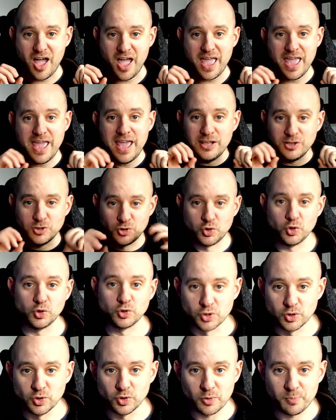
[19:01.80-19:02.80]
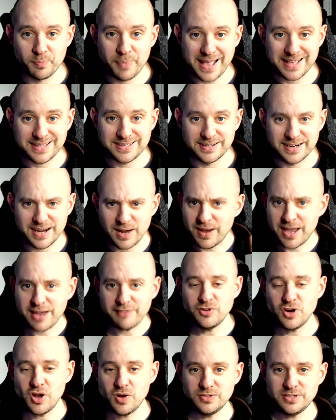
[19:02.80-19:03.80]
It does look better. Now, I have
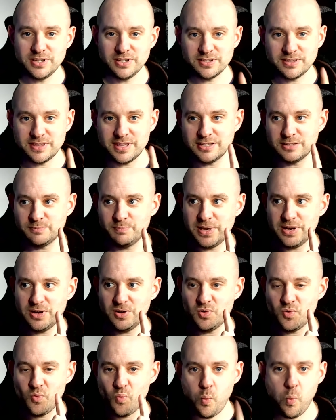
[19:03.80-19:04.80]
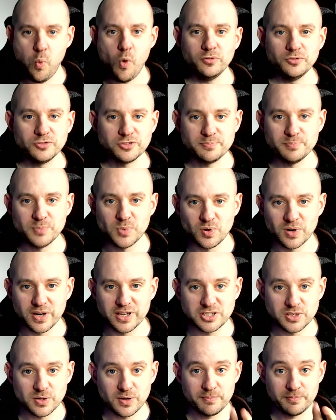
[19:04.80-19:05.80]
noticed there's been one small
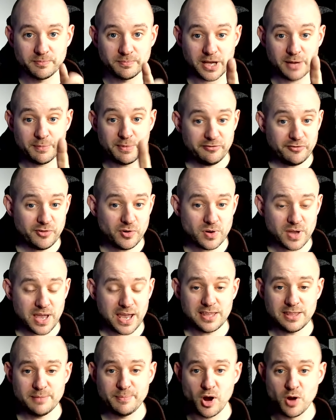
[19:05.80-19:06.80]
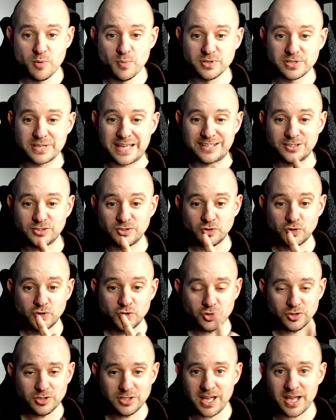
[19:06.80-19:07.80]
issue. I'm in 4K at the moment, and
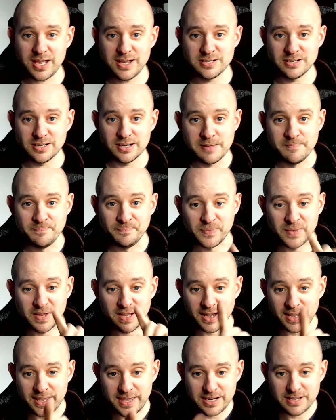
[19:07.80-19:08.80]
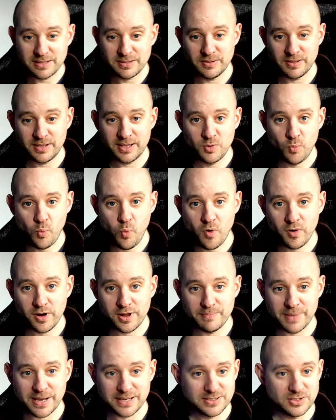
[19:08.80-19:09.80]
just occasionally I get a warning
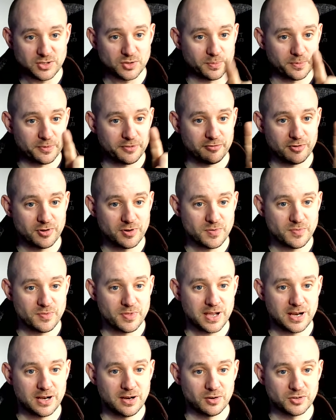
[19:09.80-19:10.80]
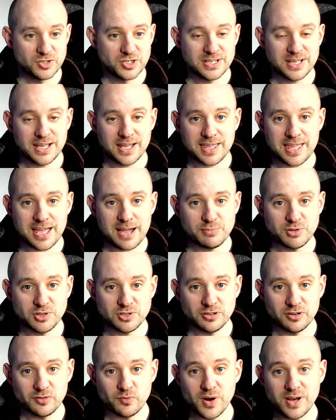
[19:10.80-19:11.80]
message up through the Logitech capture
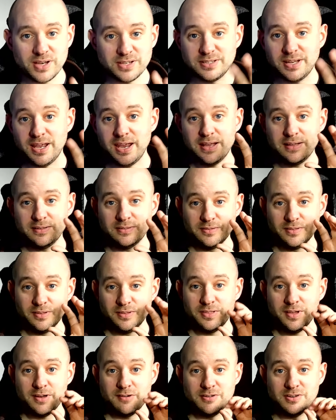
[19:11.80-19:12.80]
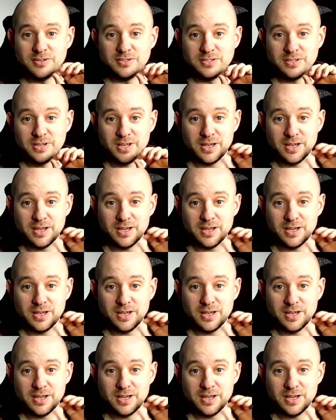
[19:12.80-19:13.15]
software saying that there is